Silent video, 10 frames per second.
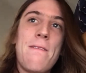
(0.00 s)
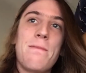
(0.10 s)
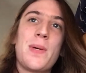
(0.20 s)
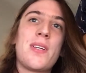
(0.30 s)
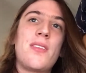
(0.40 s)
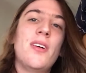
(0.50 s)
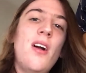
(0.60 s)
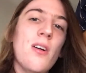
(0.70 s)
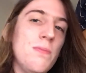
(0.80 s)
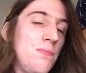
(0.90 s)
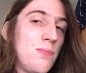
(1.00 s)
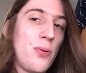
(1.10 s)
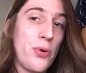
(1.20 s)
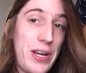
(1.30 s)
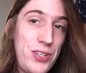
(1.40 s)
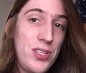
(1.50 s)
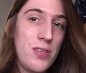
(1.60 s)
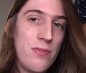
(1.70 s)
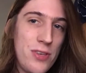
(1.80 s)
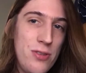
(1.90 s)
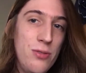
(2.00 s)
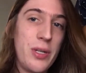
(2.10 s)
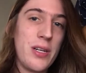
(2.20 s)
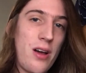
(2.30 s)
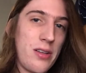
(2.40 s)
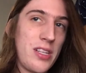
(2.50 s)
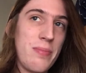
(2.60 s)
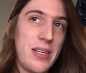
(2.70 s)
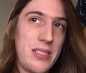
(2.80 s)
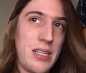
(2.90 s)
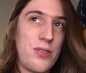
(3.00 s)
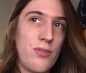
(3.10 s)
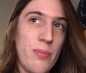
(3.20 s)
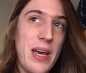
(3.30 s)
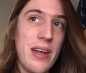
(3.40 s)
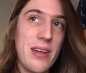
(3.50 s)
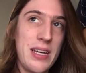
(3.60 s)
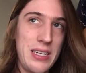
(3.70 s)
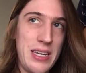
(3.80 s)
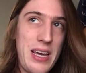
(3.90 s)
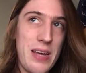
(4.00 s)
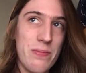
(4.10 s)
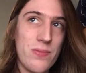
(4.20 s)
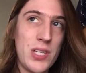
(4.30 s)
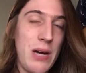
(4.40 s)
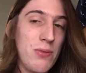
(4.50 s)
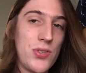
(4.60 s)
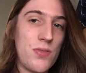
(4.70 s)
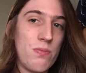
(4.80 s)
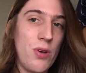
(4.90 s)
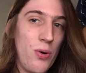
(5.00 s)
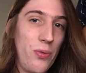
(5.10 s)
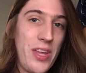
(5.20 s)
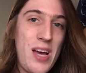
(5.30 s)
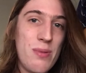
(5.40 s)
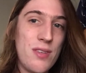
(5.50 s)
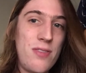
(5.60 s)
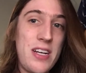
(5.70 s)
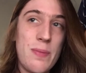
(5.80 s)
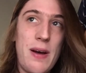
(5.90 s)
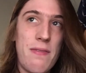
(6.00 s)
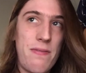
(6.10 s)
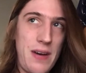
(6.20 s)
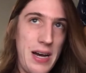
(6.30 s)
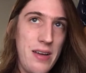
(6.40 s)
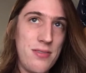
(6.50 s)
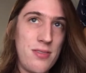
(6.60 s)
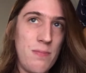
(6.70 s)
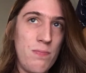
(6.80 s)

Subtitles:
Because there are precious few canonically bisexual men in games. I was only able to find about 5.